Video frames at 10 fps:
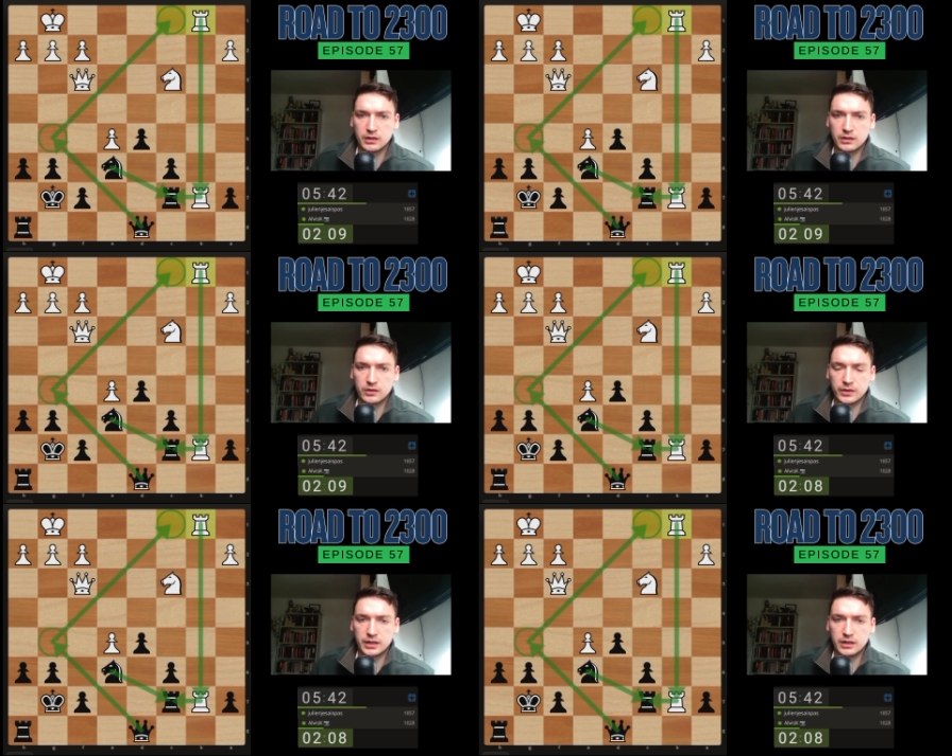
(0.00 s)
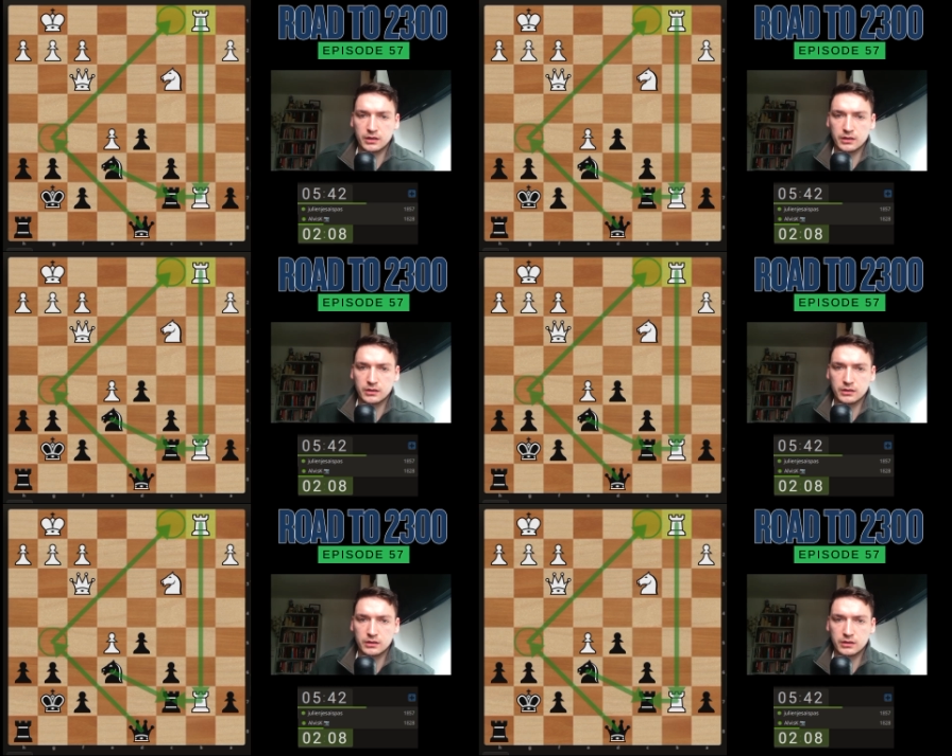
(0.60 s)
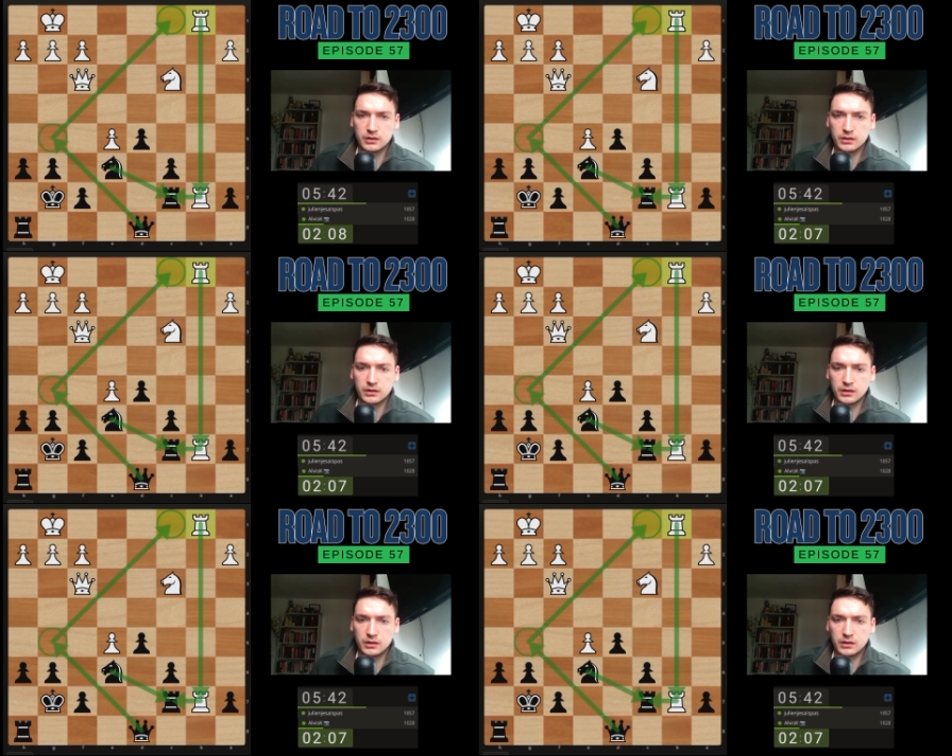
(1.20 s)
go here.
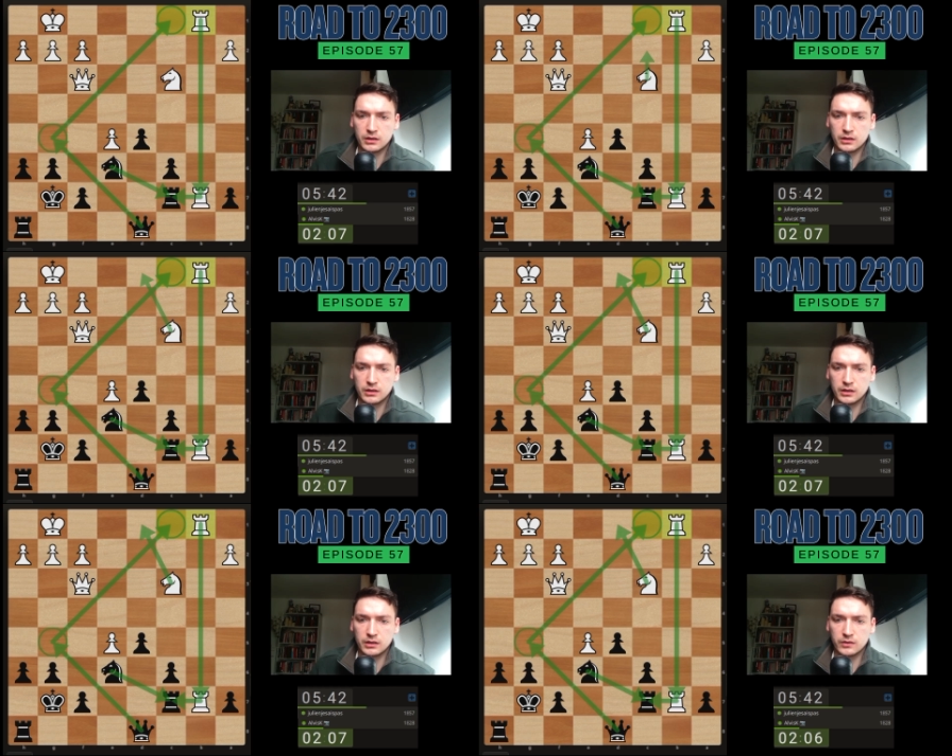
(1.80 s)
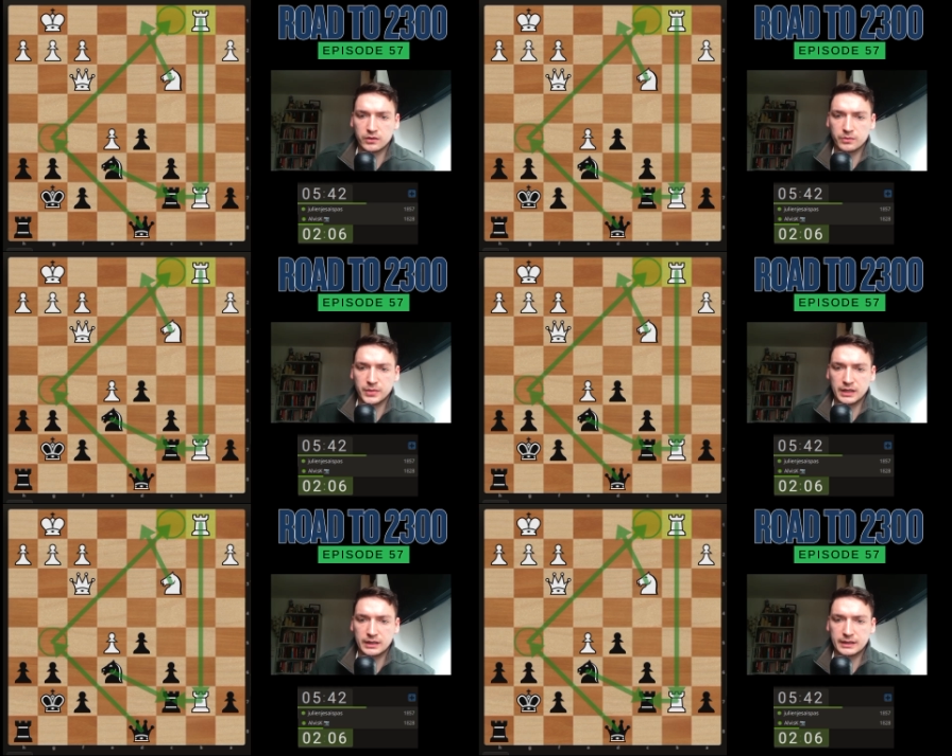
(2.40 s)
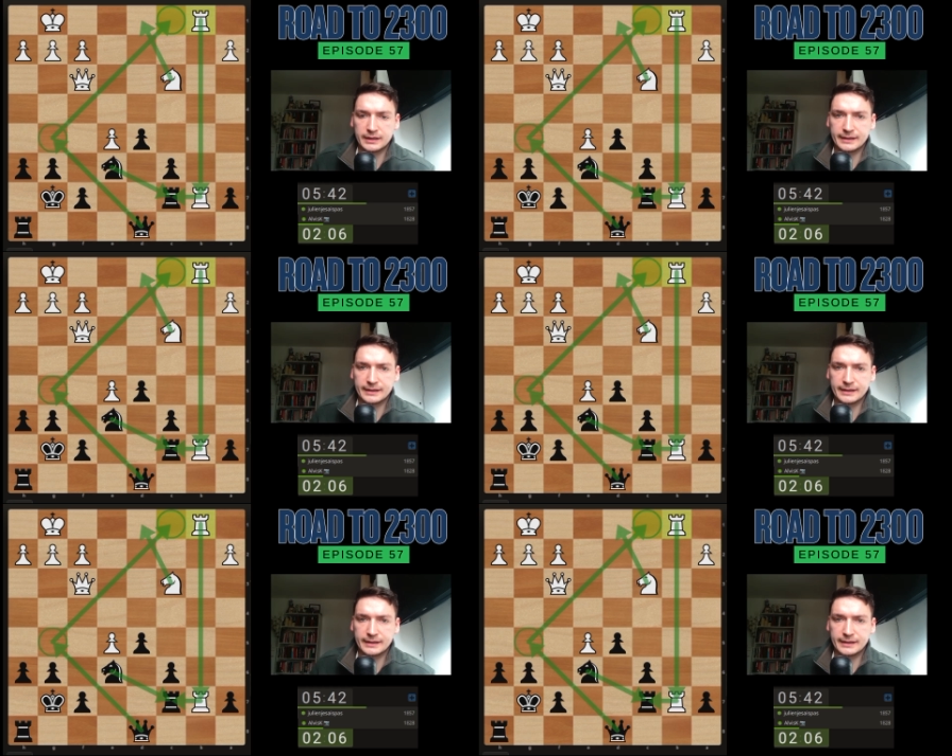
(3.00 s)
He goes back.